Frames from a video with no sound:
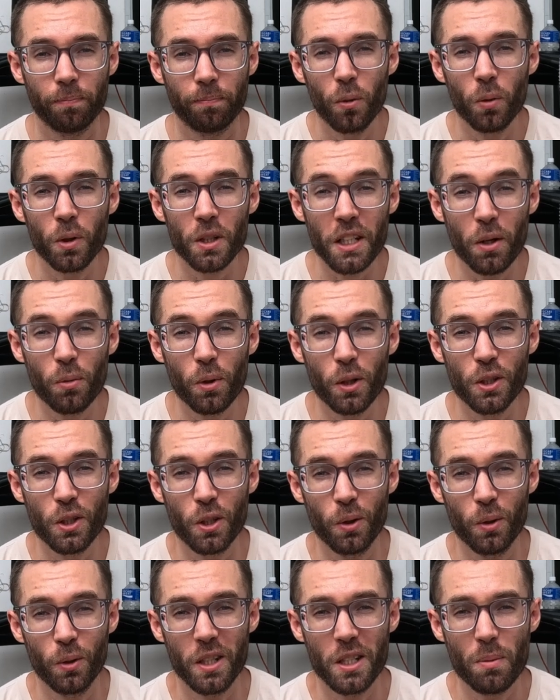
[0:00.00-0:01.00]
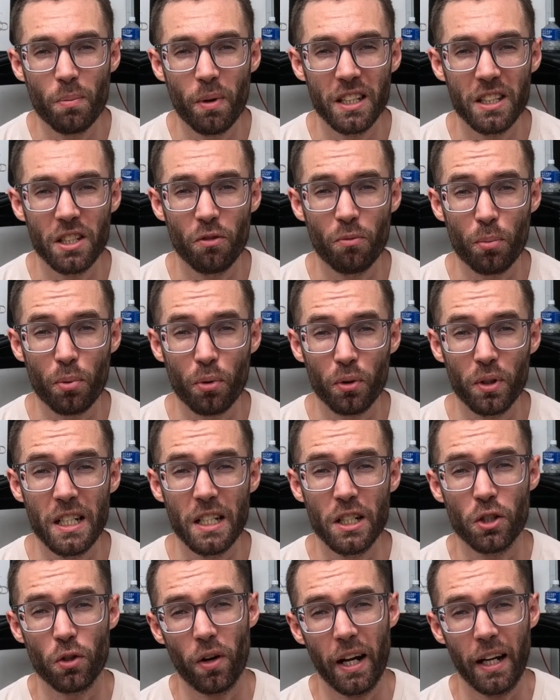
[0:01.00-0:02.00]
What I would do is a bit of
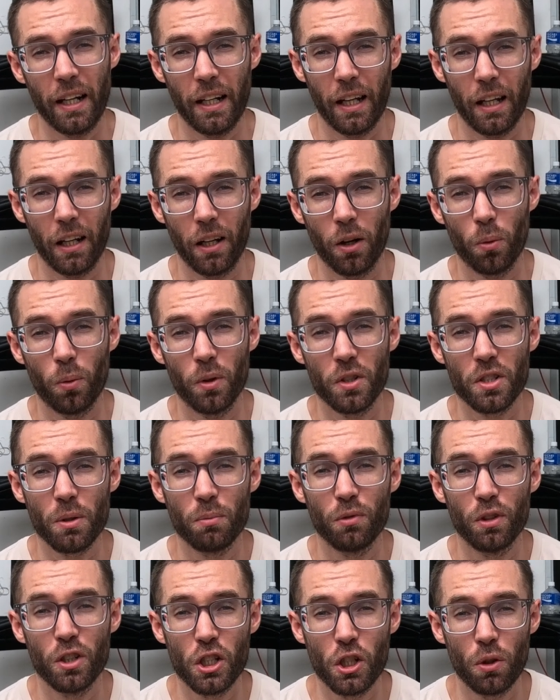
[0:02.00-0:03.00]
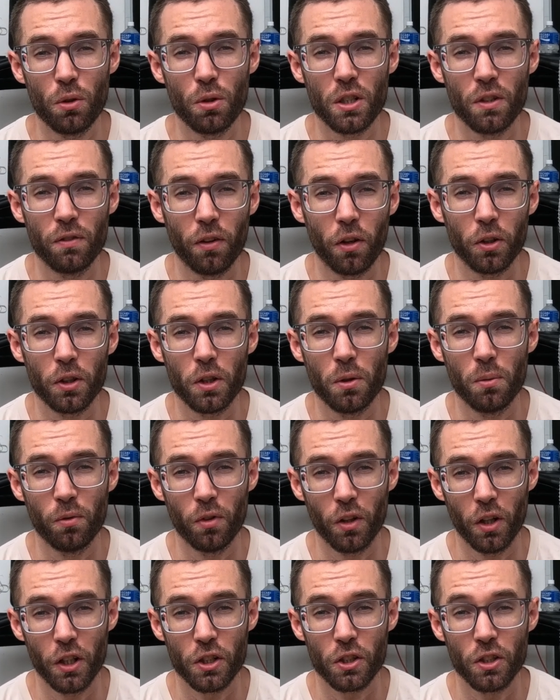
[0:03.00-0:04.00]
pre-training with some reduced volume
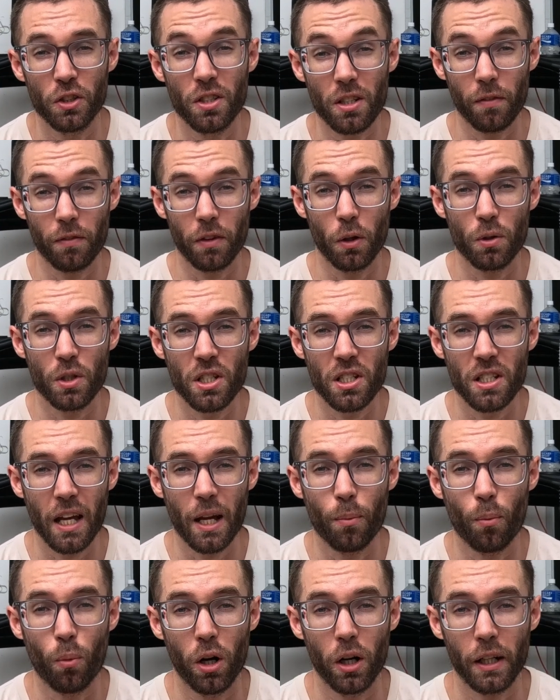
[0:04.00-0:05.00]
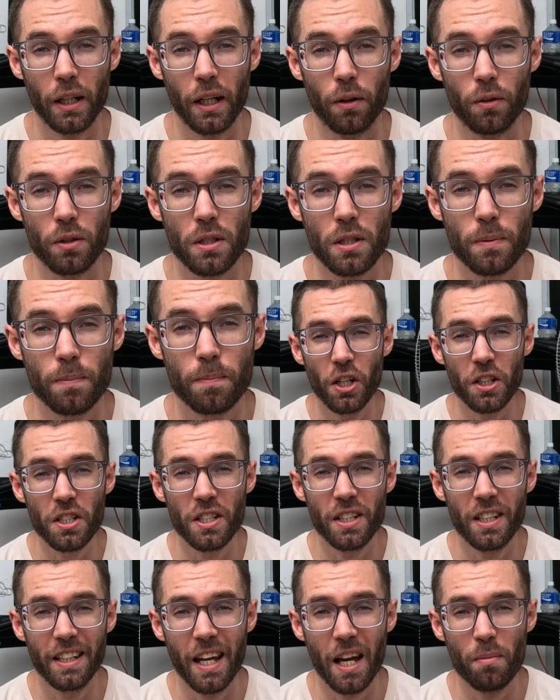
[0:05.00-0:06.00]
versions of those same workouts,
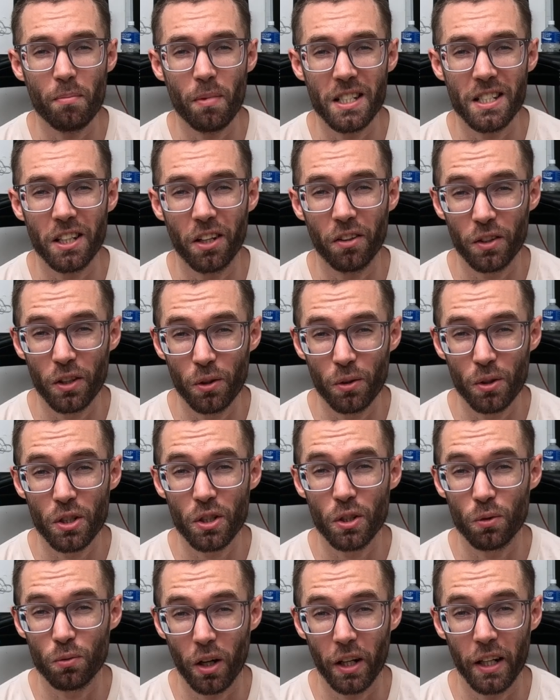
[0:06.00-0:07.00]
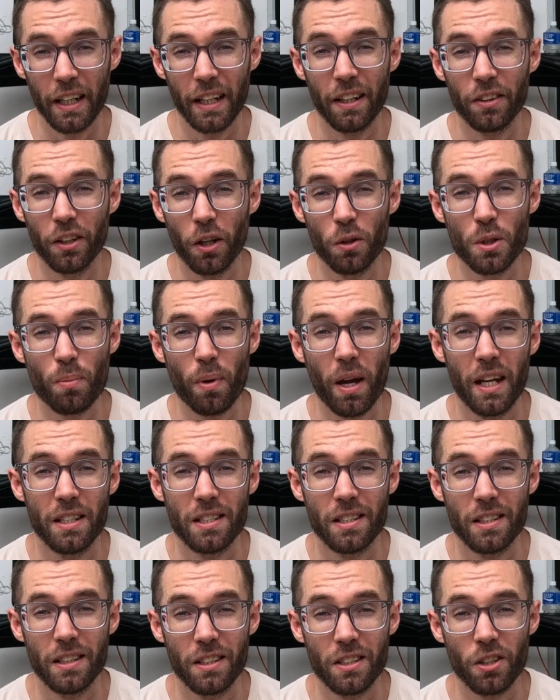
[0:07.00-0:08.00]
just to get myself used to running at those
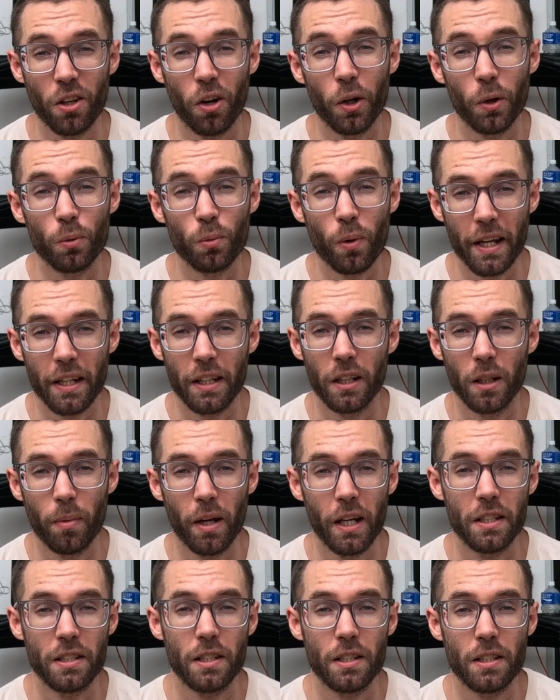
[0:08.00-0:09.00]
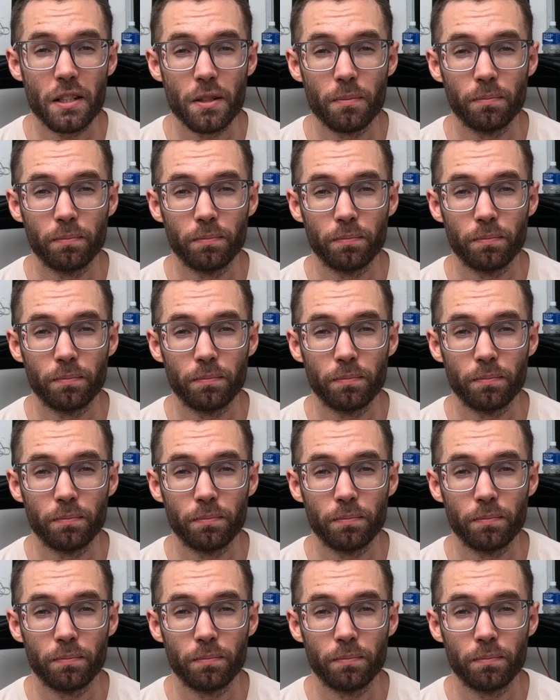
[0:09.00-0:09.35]
paces on a regular basis.